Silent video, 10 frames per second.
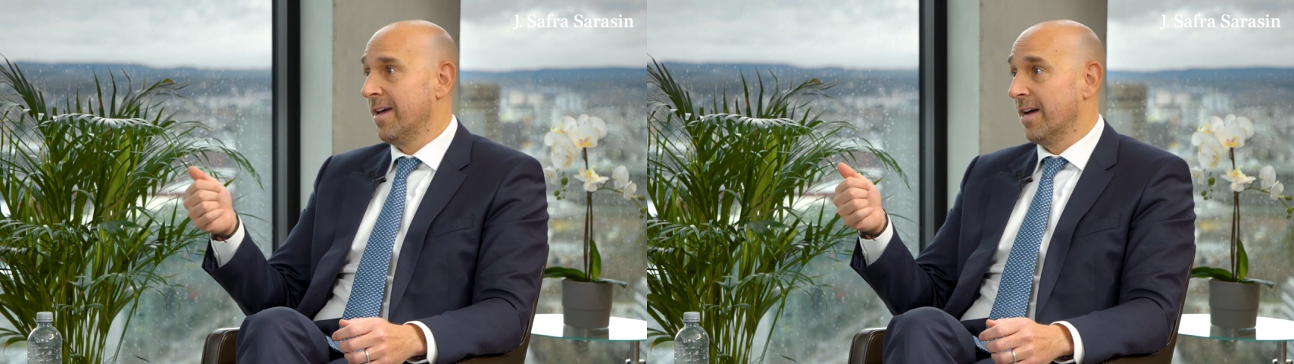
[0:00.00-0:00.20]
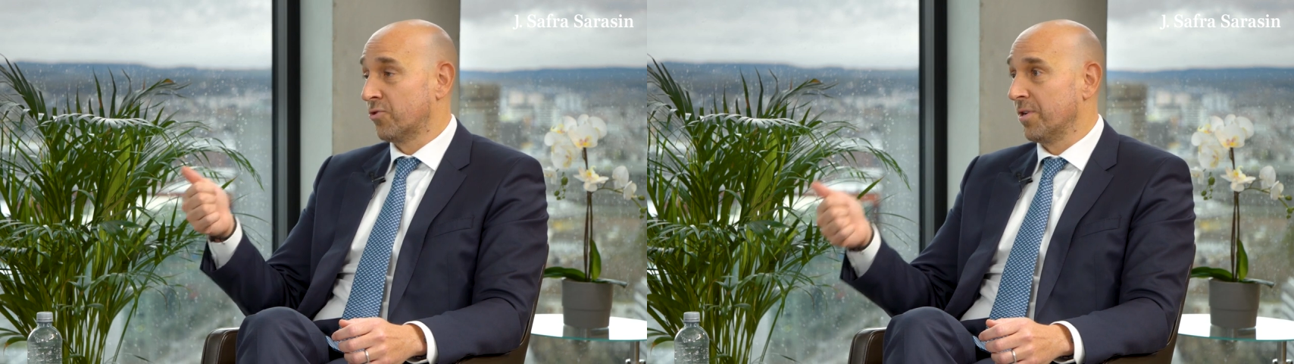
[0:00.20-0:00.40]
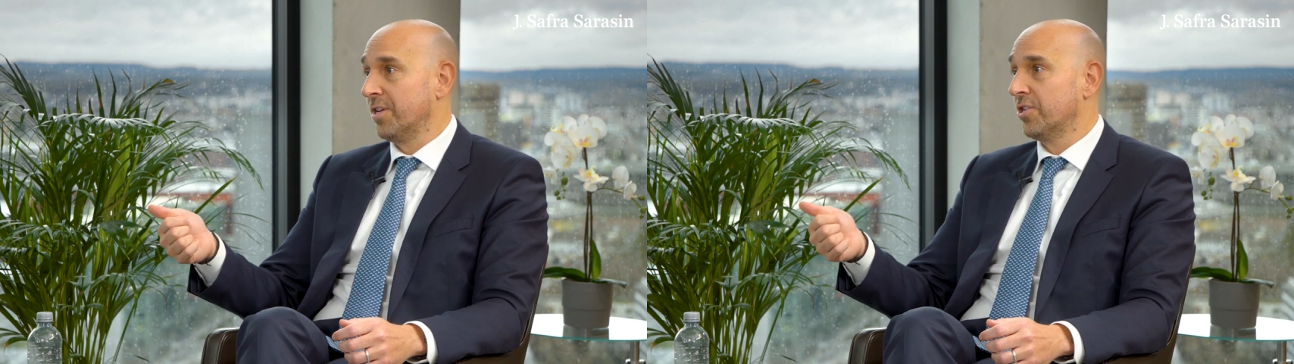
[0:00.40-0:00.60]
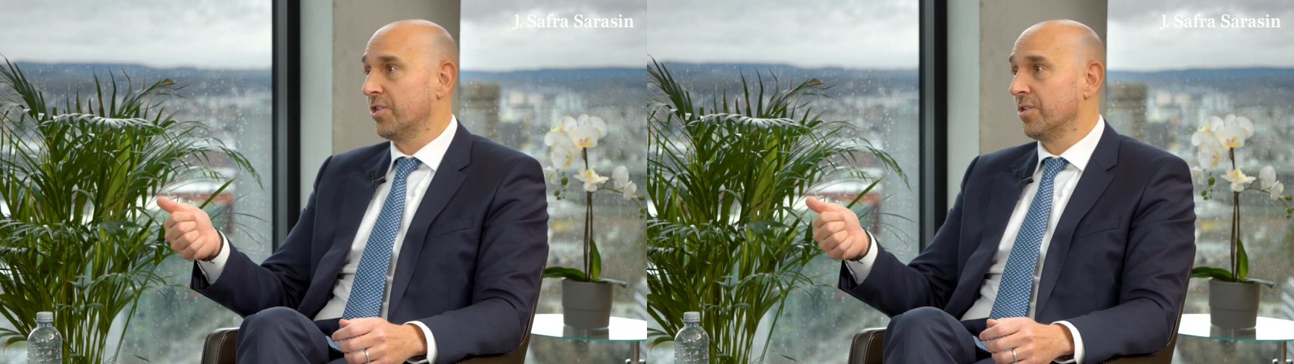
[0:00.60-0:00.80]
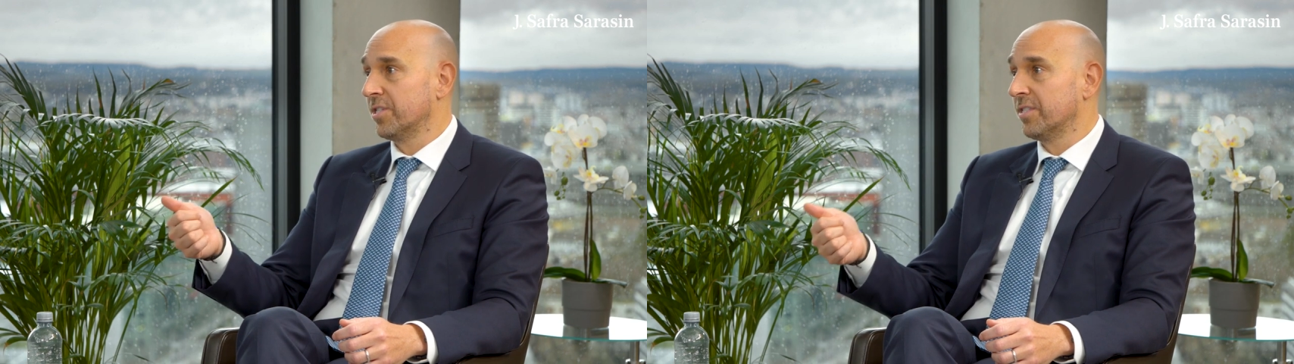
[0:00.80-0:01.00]
a
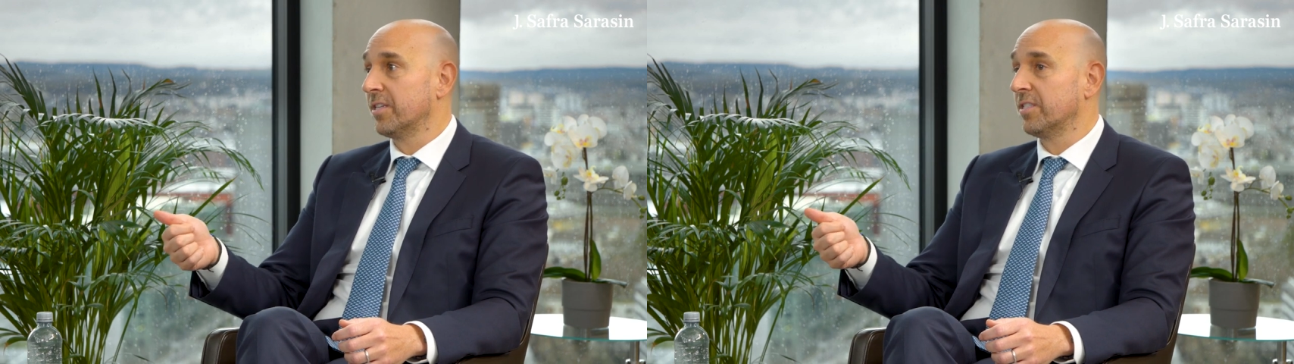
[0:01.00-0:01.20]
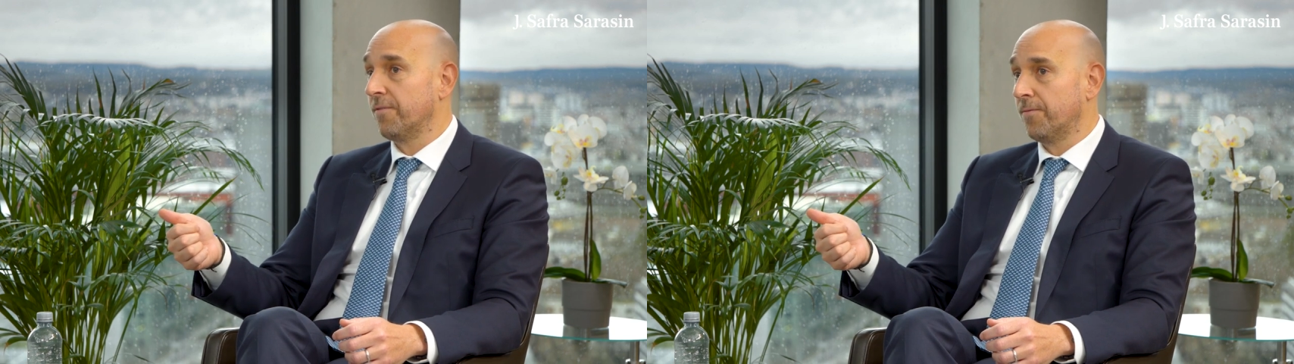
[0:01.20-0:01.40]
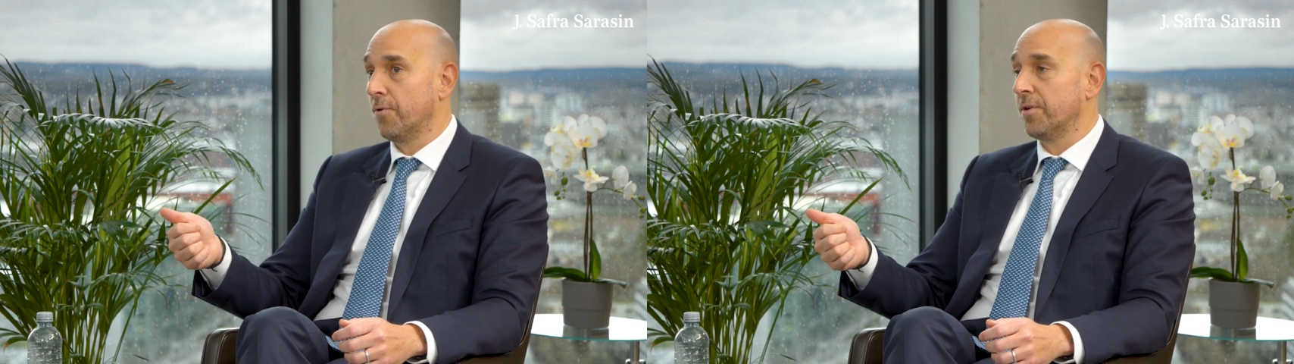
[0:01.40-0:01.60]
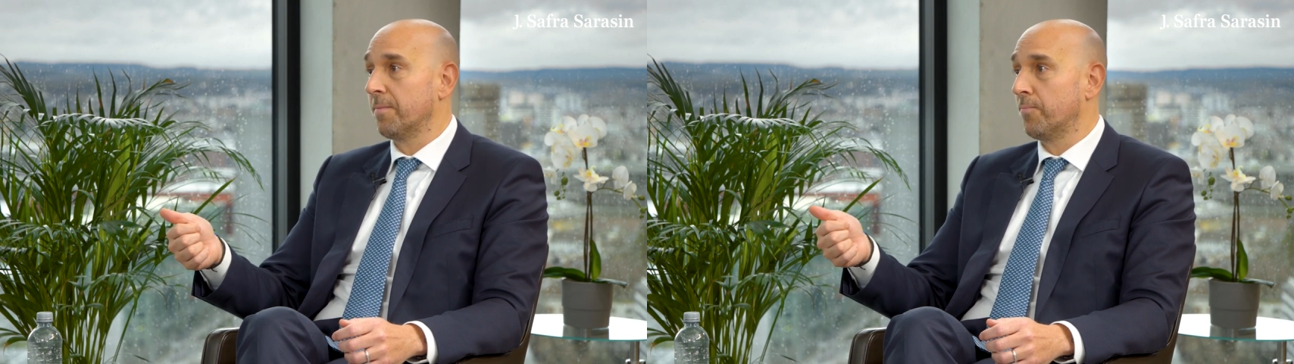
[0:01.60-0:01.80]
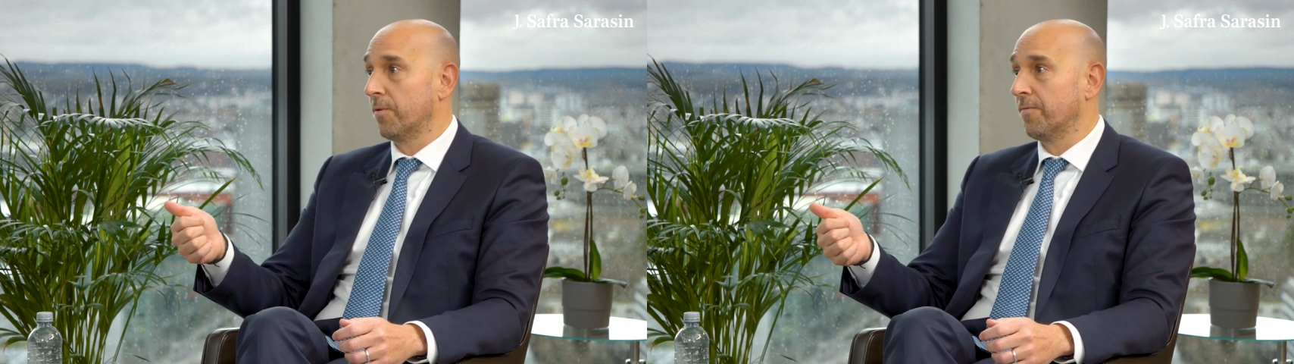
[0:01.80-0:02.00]
traditional
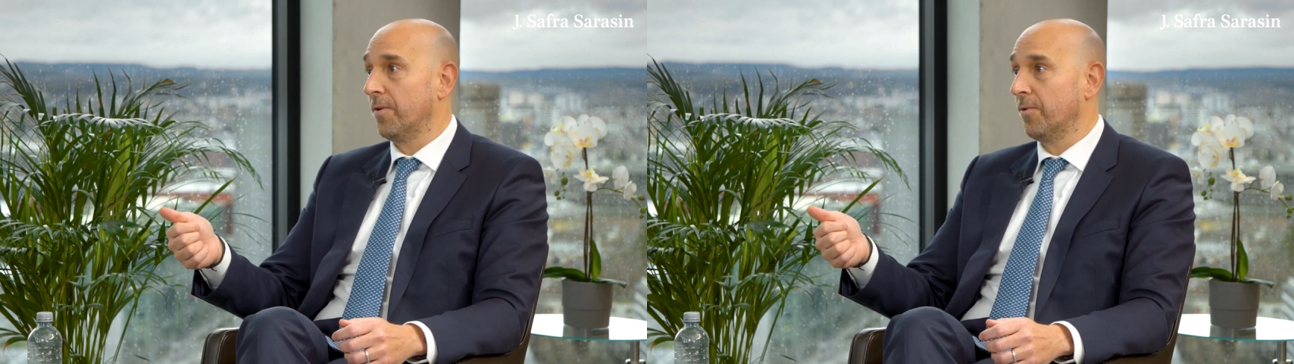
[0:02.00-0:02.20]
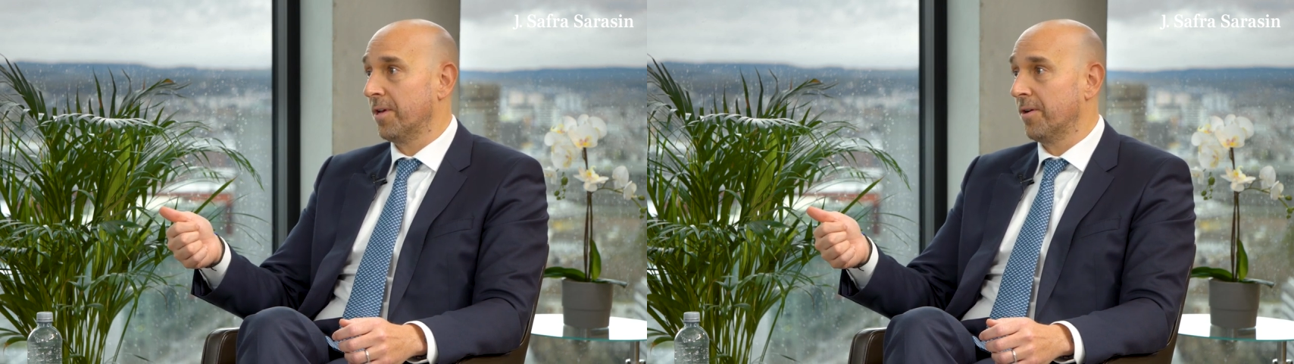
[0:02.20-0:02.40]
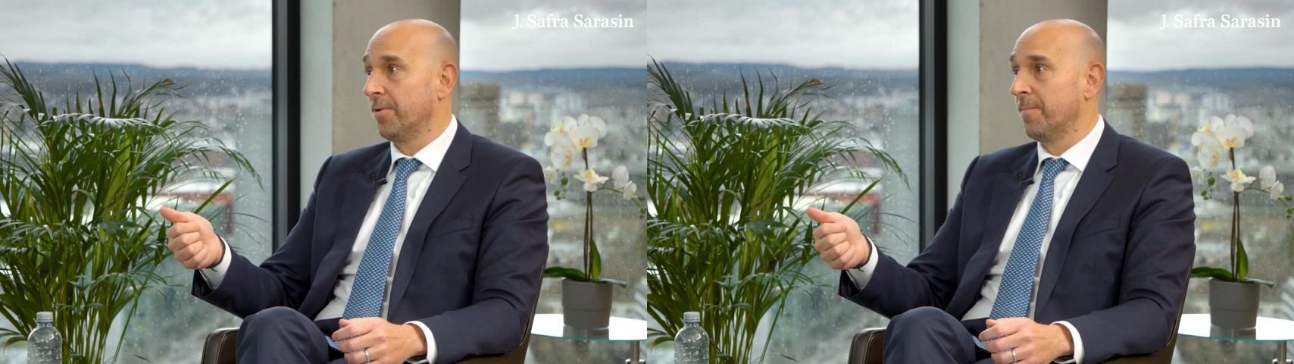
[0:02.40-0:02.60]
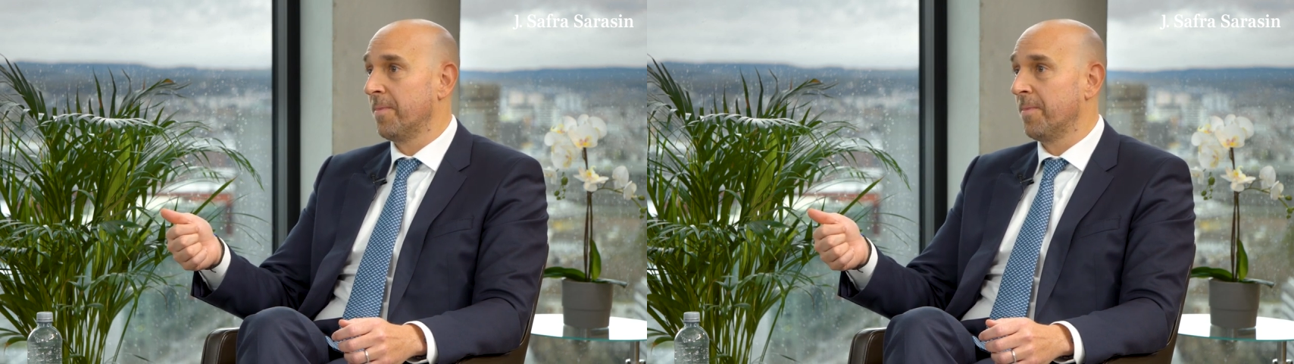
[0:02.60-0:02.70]
60-40 portfolio